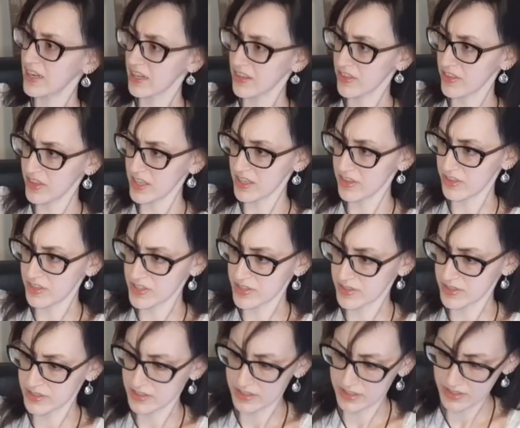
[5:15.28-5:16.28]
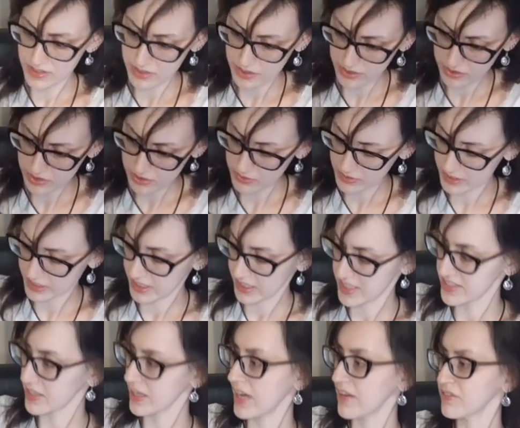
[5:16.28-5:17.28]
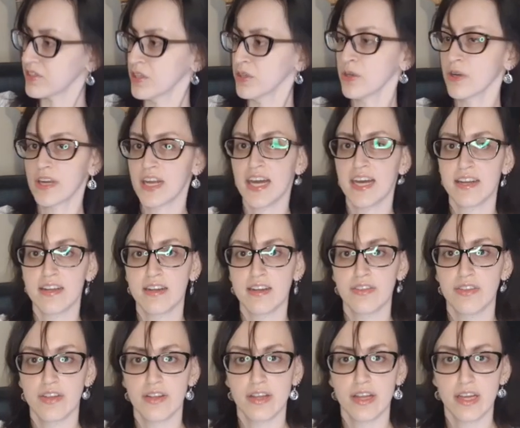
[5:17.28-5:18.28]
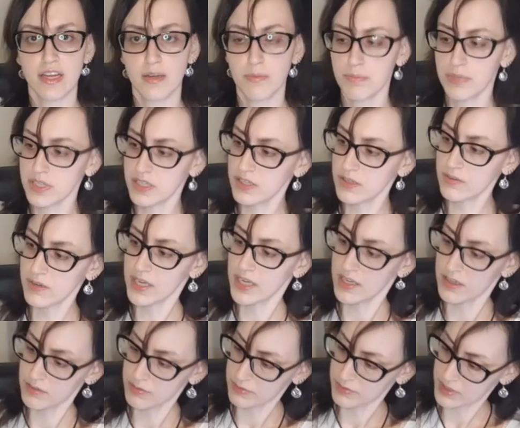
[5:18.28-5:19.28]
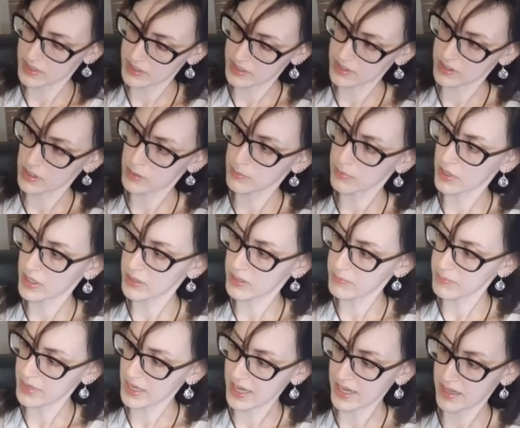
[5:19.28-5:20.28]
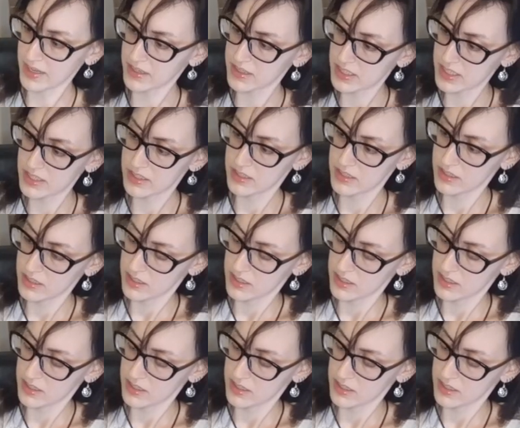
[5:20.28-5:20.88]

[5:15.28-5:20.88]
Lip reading: I think this looks really nice. I'll have to look at it in the light. But you have your blunt bangs.